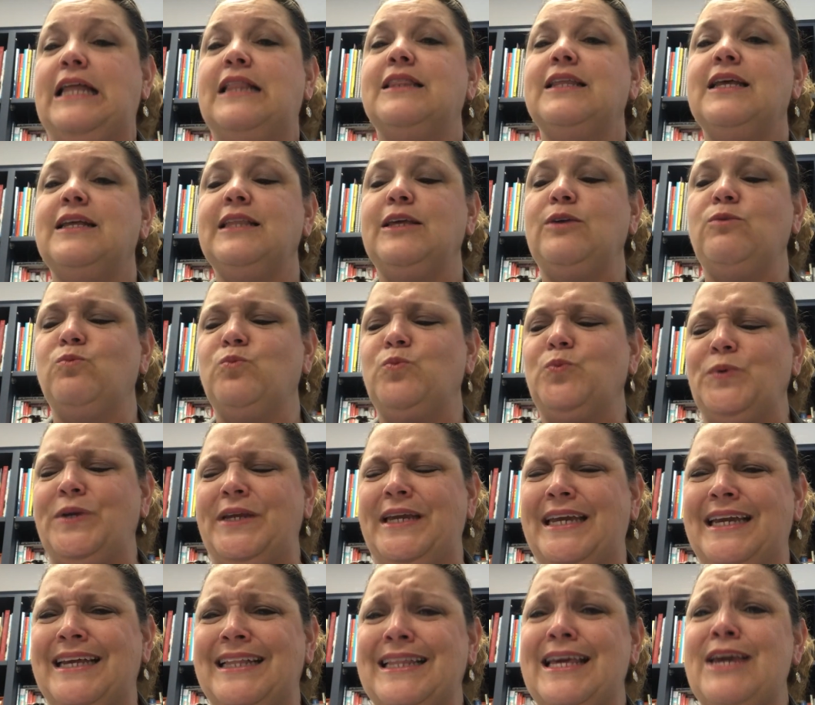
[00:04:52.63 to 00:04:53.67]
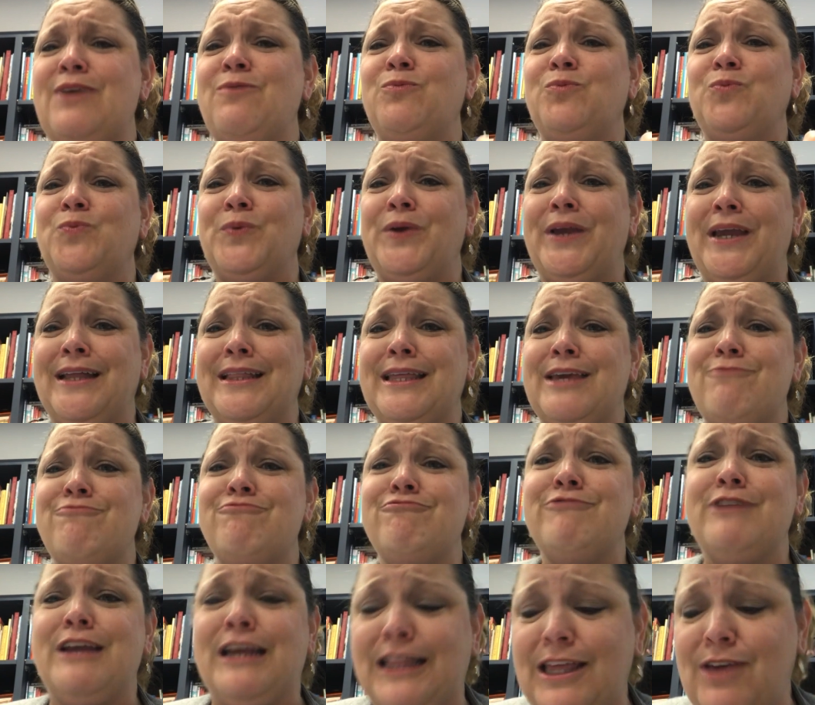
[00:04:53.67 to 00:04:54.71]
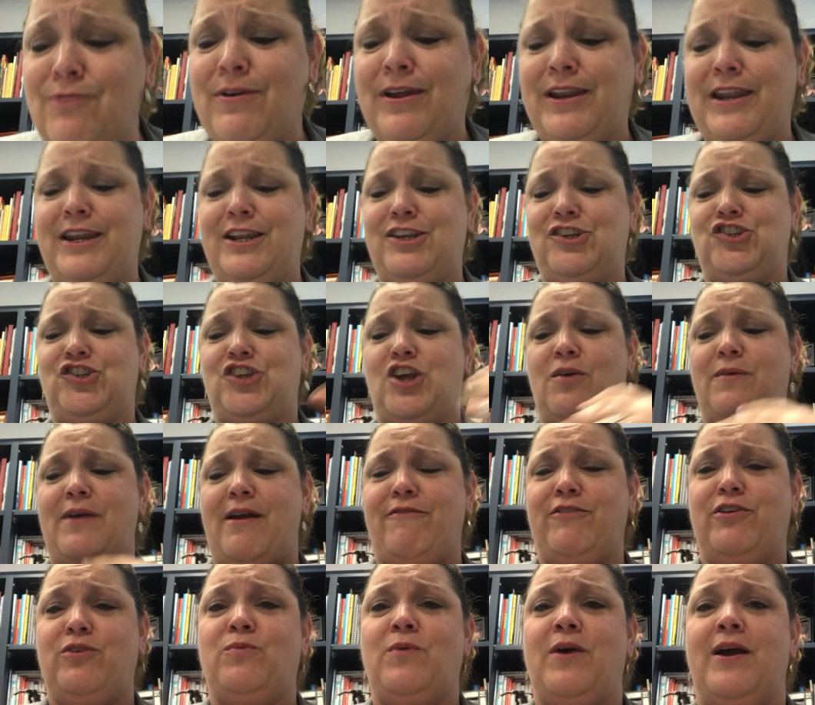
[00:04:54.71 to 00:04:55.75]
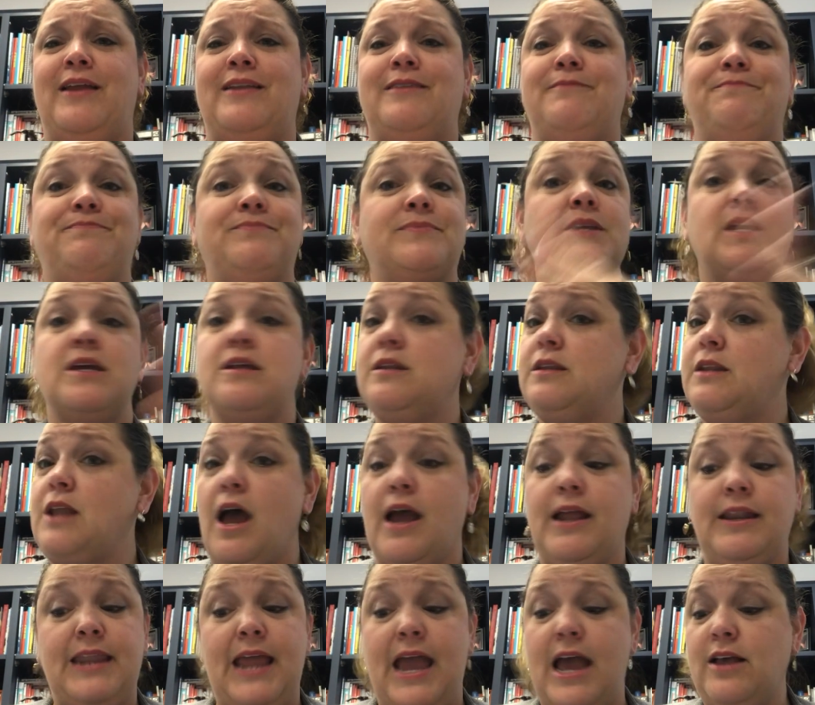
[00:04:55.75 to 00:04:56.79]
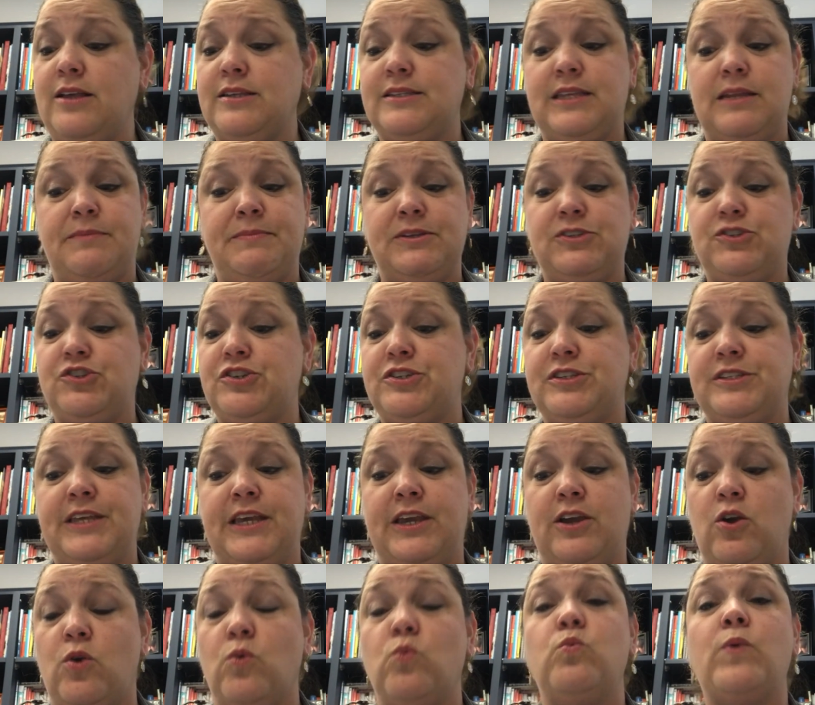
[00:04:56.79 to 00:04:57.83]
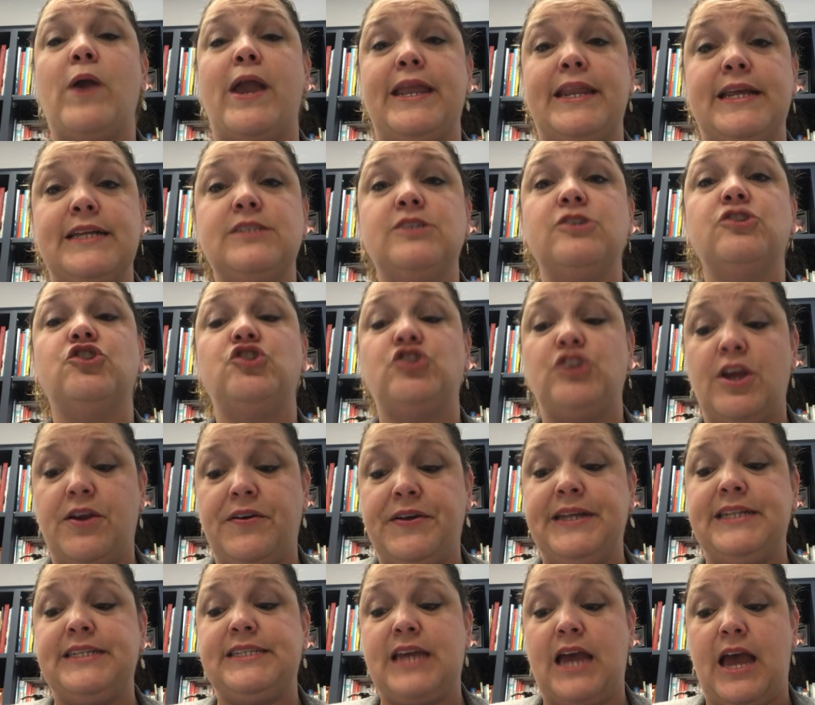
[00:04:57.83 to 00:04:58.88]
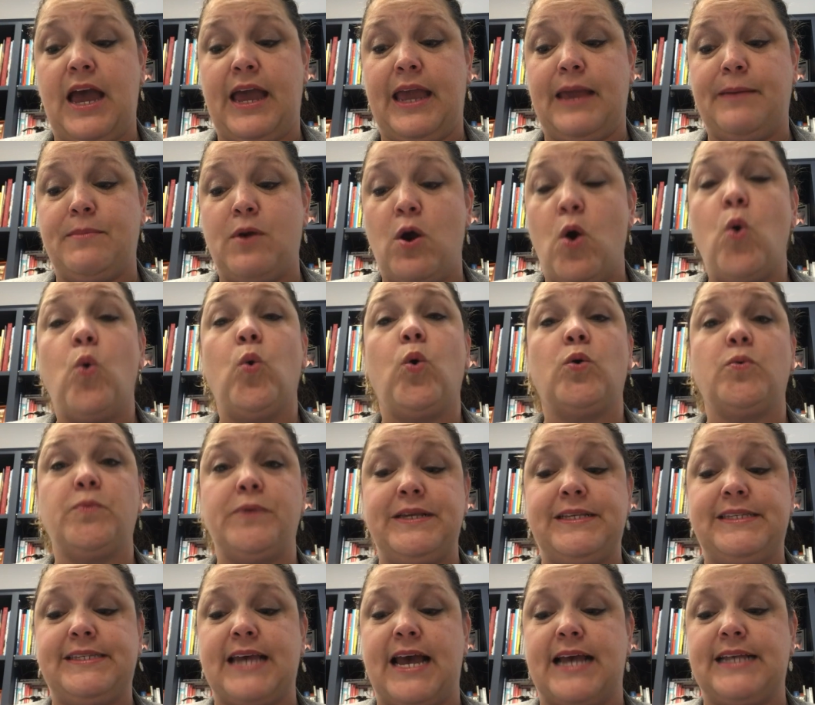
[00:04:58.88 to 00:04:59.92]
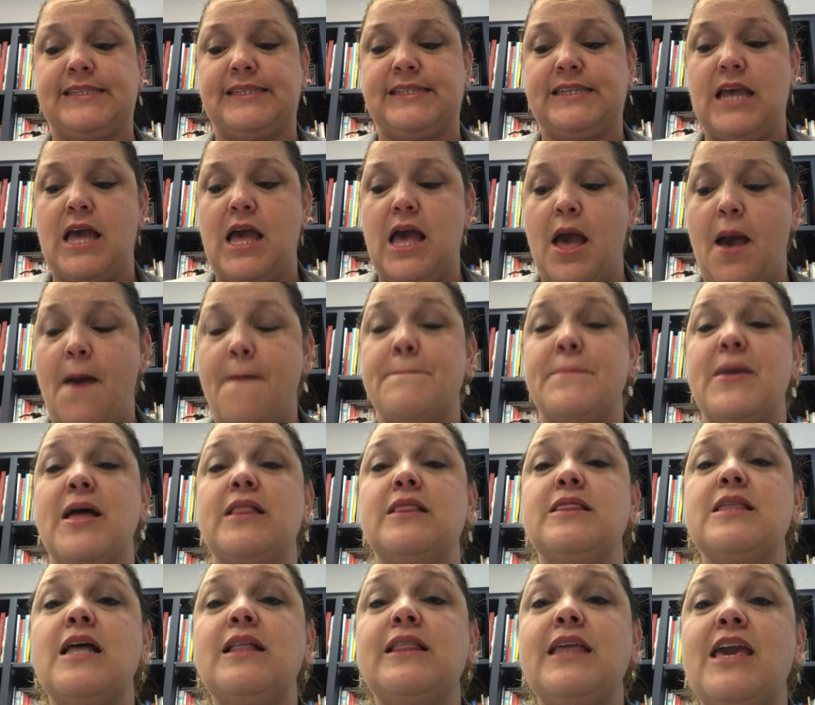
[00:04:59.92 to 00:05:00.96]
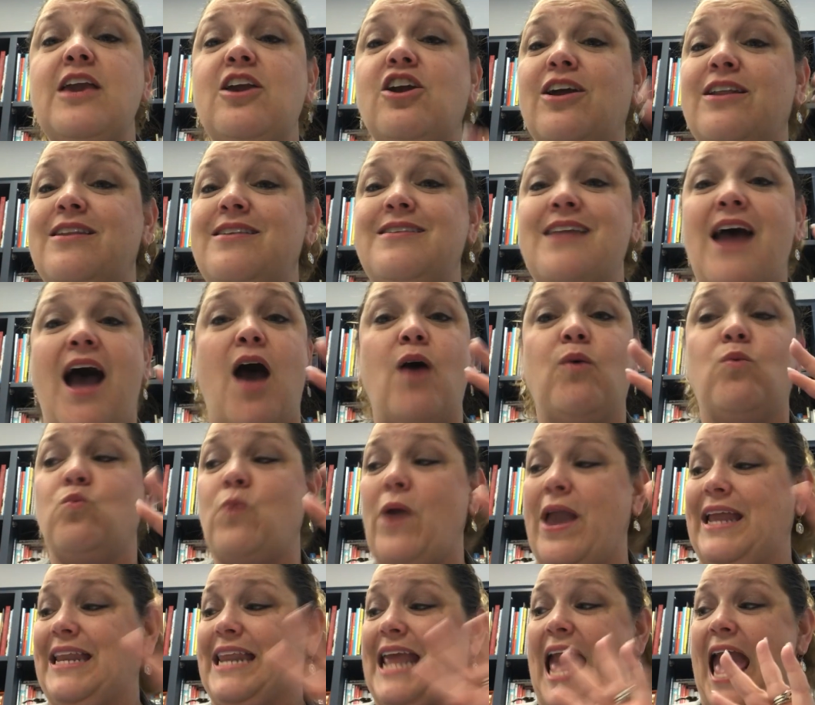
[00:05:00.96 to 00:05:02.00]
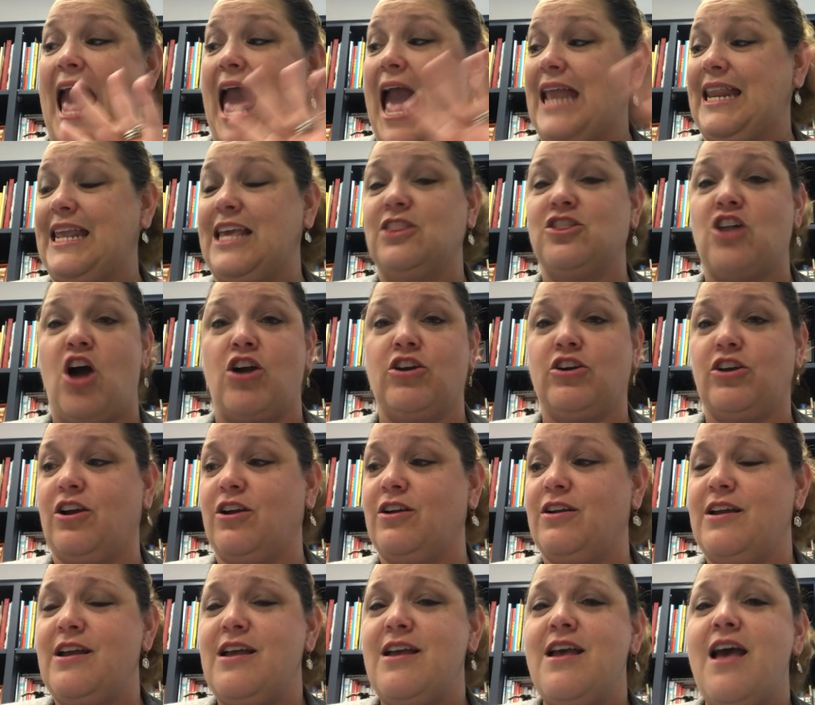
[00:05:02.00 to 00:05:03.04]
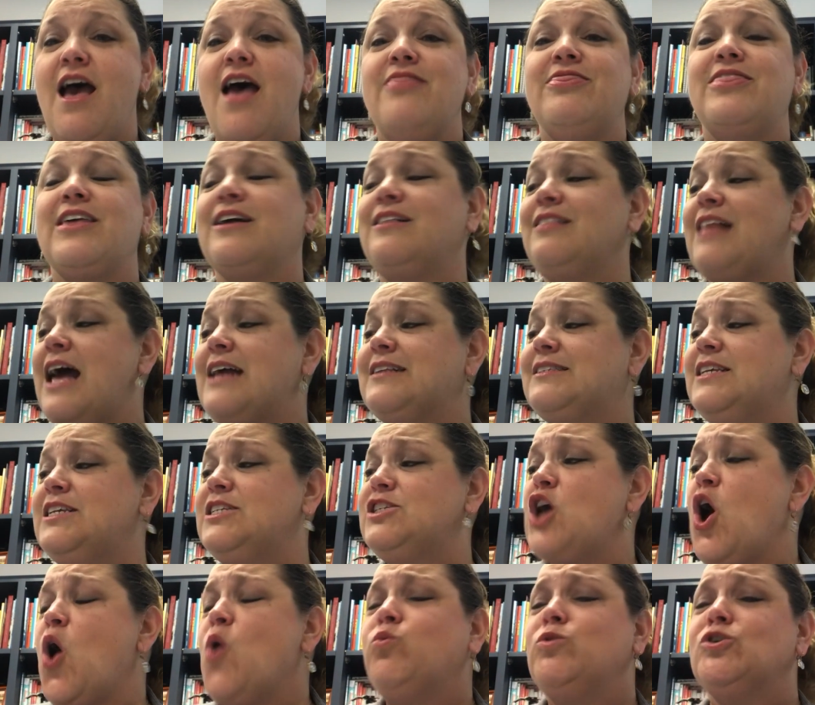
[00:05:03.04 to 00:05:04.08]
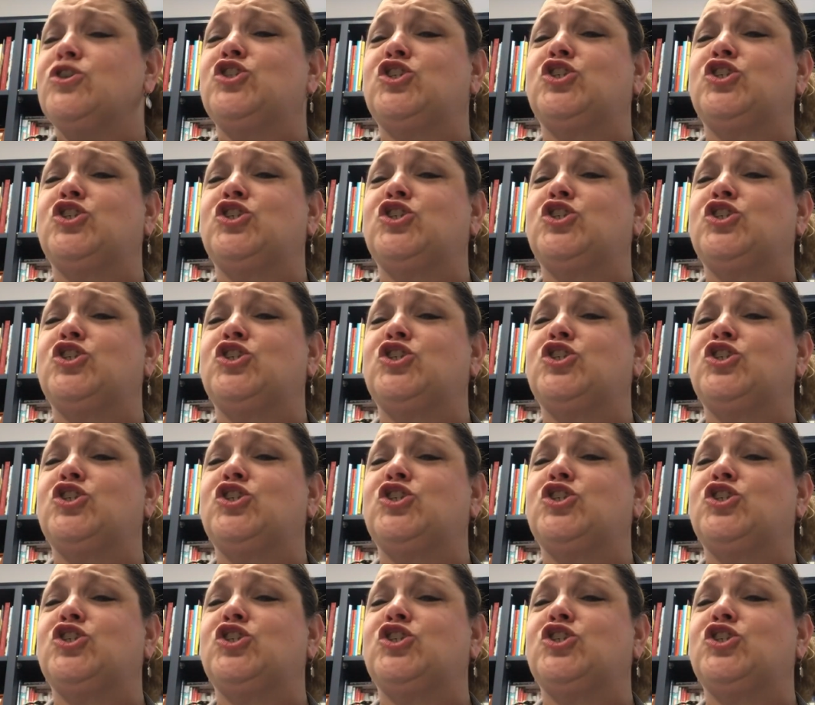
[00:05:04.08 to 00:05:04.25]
Lilly really wanted to show everyone. Not now, said Mr. Slinger. Wait until sharing time or recess. But Lilly could not wait any longer. The glasses were